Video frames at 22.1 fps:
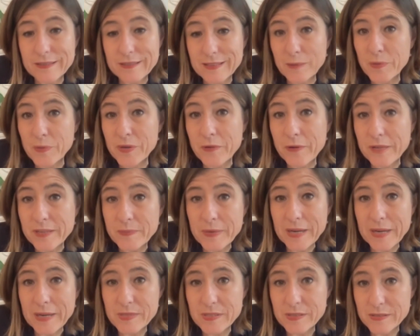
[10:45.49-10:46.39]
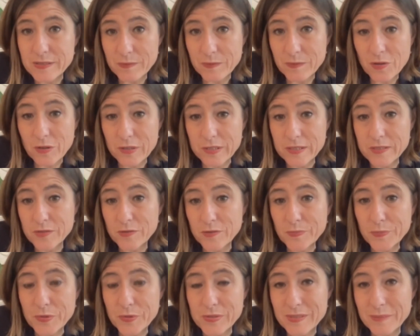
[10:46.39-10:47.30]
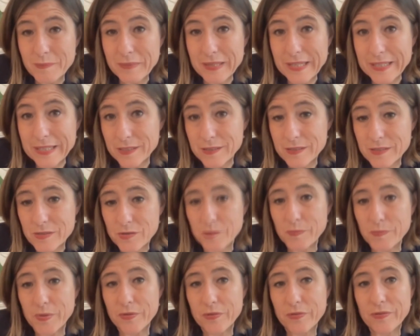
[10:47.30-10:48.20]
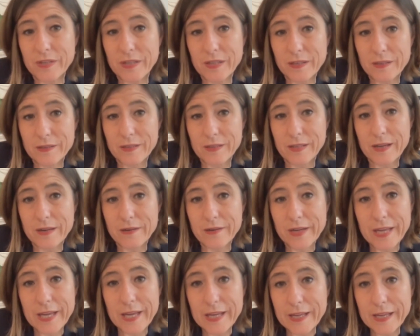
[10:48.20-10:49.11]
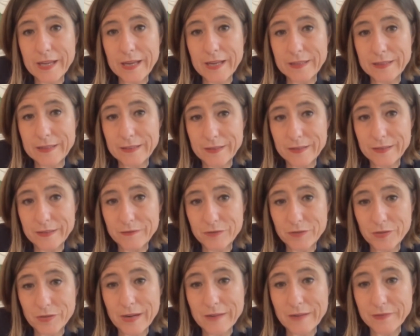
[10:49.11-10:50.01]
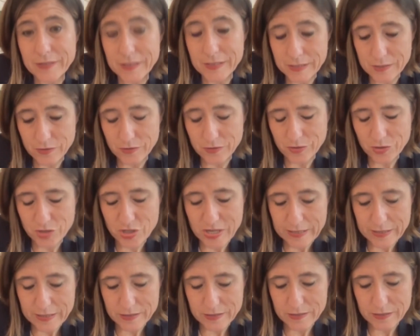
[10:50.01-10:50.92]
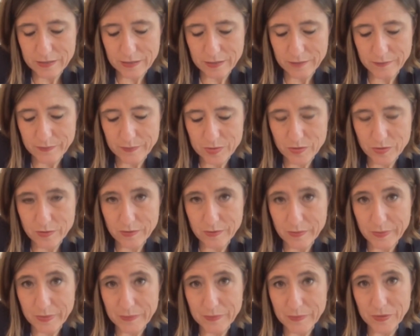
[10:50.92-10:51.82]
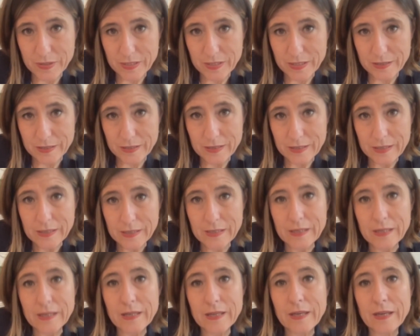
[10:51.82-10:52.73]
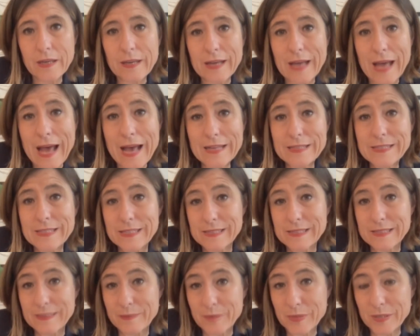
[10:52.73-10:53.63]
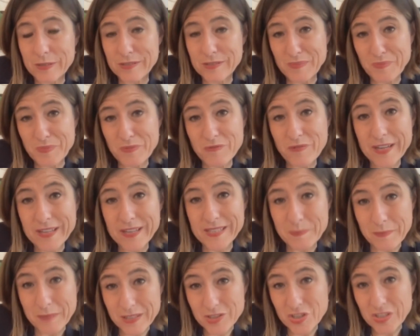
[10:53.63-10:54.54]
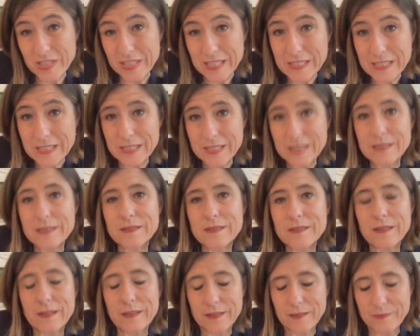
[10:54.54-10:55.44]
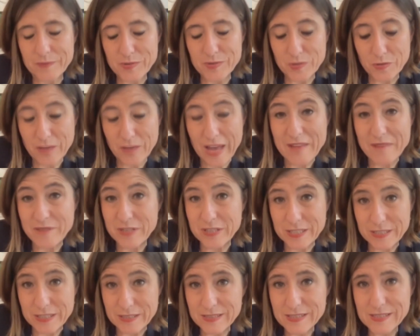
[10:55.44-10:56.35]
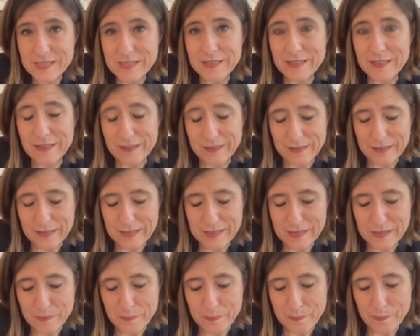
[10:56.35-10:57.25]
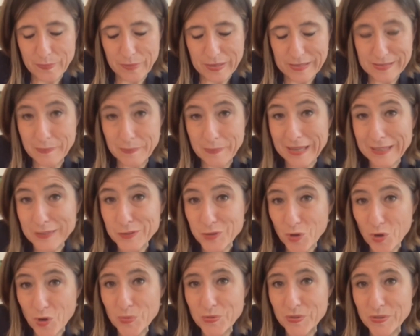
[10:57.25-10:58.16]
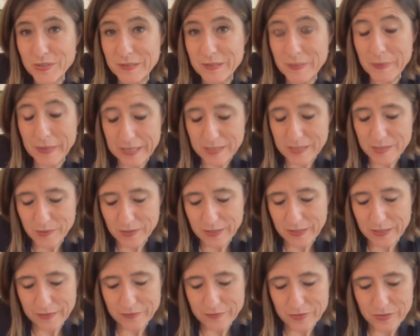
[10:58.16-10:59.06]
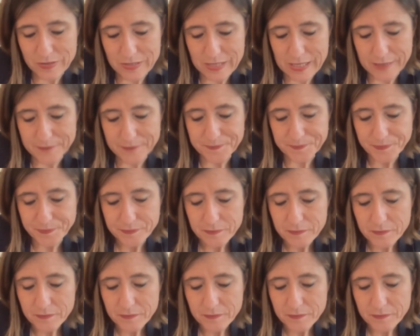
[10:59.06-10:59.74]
And it'd be great perhaps if some colleagues could put some links to both the REA and the infographics on the chat so that people can access them, because it provides much needed sort of evidence as a backdrop to the debate we're going to have today.